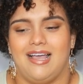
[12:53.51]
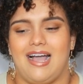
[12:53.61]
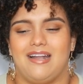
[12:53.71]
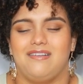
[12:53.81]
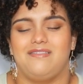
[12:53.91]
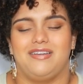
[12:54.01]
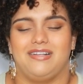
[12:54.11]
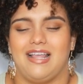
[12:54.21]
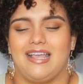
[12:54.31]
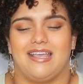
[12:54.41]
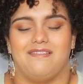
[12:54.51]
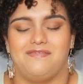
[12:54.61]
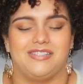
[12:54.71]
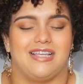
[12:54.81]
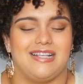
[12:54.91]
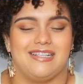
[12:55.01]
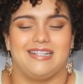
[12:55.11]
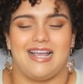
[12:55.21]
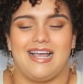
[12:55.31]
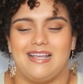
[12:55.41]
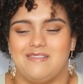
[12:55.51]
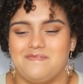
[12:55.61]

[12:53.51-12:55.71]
I don't know why you're like emphasizing that.